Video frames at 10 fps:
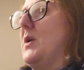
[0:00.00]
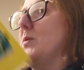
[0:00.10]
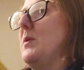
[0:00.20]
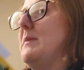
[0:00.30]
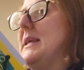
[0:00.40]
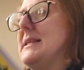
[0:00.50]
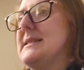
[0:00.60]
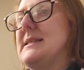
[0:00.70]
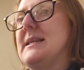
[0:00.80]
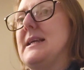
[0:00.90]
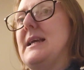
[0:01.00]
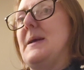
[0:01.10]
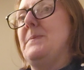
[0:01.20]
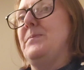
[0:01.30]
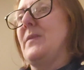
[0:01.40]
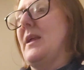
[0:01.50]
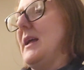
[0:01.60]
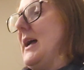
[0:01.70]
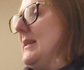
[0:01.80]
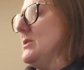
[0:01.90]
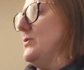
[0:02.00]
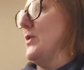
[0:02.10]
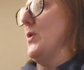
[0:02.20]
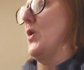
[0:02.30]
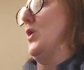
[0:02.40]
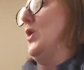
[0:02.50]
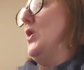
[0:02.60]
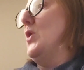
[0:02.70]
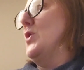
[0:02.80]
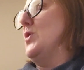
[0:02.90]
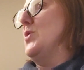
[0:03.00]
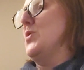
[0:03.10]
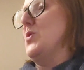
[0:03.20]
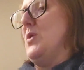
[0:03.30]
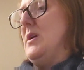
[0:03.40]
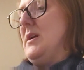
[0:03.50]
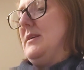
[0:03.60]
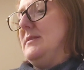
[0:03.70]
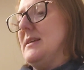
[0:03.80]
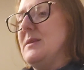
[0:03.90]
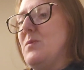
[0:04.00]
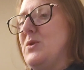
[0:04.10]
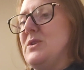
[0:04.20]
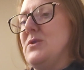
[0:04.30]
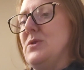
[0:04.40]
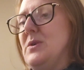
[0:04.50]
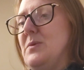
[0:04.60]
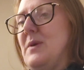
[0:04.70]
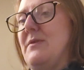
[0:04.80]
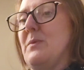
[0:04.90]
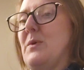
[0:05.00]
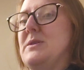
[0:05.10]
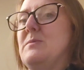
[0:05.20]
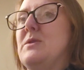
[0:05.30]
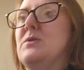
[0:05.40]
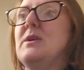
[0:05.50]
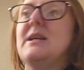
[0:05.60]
We meet a little frog who doesn't want to do what everyone wants him to do.